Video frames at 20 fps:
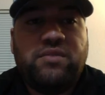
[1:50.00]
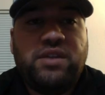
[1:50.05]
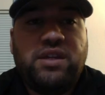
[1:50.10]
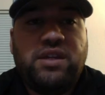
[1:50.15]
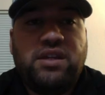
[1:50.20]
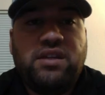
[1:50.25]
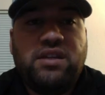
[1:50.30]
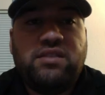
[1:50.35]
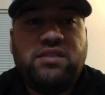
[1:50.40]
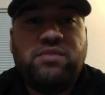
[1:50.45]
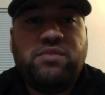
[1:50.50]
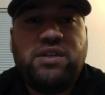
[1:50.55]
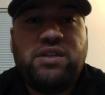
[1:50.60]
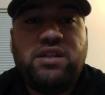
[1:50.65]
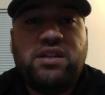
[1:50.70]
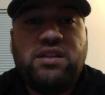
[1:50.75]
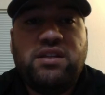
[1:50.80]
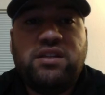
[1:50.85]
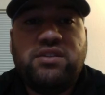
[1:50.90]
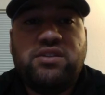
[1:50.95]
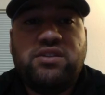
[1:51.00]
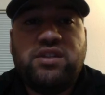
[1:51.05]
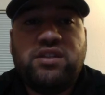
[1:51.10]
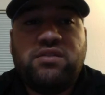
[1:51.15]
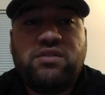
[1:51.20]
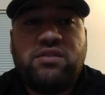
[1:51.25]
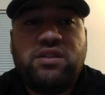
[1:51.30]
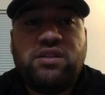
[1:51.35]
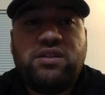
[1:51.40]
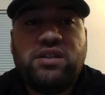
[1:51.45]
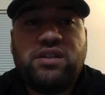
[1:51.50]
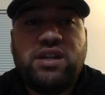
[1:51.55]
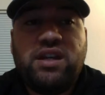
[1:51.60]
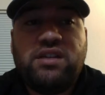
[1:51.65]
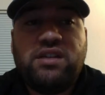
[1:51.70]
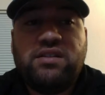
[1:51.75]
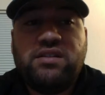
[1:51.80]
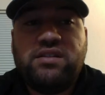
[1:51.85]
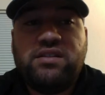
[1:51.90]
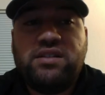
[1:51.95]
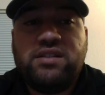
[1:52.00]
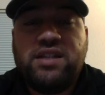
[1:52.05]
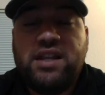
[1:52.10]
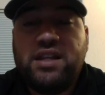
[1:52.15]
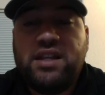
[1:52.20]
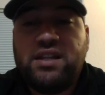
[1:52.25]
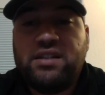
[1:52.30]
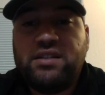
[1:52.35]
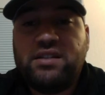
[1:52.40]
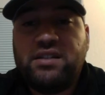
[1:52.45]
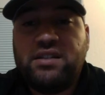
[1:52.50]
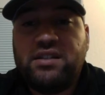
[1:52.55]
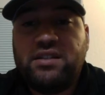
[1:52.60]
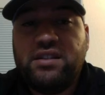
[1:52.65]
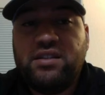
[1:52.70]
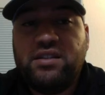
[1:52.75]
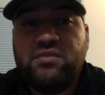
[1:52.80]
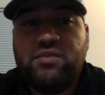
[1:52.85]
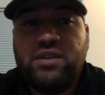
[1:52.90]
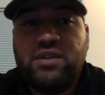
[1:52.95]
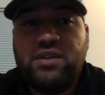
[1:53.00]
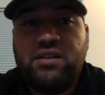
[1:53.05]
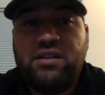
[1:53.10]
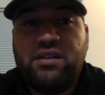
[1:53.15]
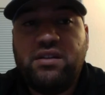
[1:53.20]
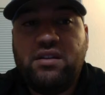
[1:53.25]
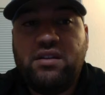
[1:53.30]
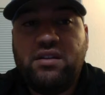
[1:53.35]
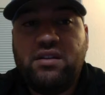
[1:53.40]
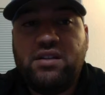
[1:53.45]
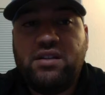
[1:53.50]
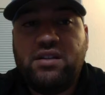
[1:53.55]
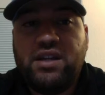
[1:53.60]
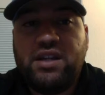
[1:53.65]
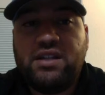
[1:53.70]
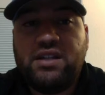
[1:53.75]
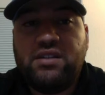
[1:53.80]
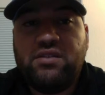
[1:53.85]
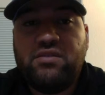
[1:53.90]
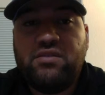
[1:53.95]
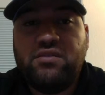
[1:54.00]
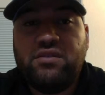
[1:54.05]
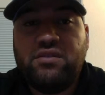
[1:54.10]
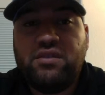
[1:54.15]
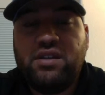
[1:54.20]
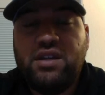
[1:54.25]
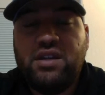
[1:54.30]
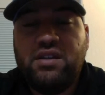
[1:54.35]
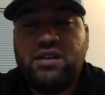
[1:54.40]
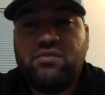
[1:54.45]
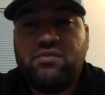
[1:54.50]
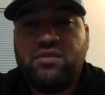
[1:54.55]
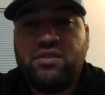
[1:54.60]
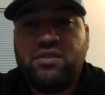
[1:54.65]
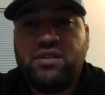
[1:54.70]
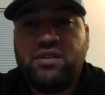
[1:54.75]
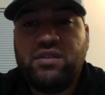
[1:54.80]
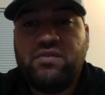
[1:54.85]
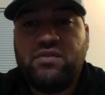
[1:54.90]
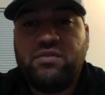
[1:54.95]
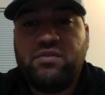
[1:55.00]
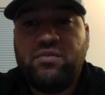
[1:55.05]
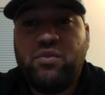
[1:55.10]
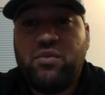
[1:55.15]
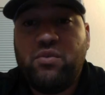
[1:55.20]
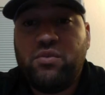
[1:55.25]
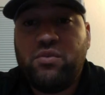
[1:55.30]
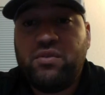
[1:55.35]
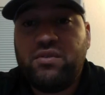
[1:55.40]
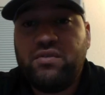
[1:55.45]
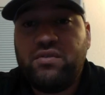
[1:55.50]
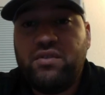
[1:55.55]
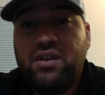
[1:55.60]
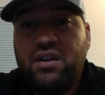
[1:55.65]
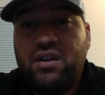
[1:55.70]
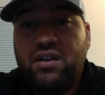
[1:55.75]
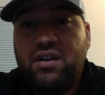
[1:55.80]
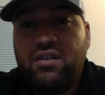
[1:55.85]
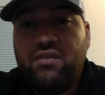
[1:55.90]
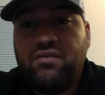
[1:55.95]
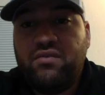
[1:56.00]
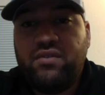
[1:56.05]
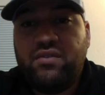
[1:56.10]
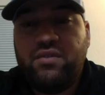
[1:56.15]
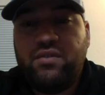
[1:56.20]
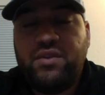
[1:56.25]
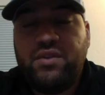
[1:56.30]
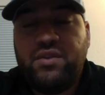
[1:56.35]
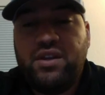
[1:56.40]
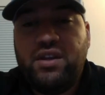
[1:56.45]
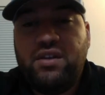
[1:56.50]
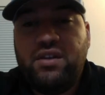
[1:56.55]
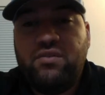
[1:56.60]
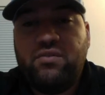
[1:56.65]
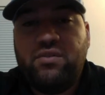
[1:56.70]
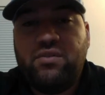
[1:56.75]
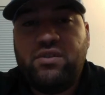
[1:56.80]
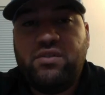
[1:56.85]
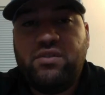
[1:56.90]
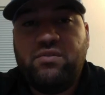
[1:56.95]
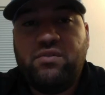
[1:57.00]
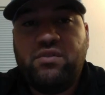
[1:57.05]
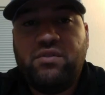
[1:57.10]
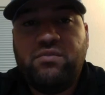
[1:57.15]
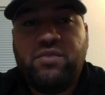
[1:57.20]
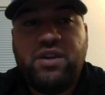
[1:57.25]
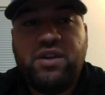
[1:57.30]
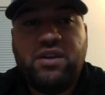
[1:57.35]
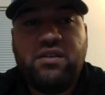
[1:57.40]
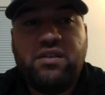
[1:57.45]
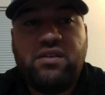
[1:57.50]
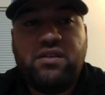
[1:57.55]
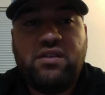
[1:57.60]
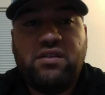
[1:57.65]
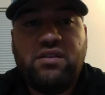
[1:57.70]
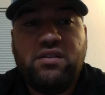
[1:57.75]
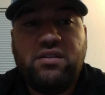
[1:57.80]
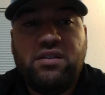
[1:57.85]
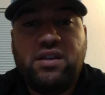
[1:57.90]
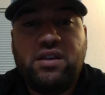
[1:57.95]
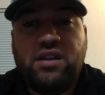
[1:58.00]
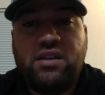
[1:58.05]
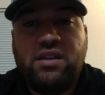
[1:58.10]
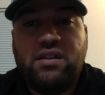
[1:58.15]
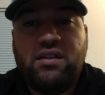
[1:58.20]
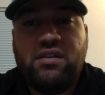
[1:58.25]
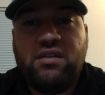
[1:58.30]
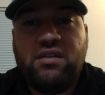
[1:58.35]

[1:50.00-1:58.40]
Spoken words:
He has been in the general education setting since he's been diagnosed and received support from a one-to-one pair that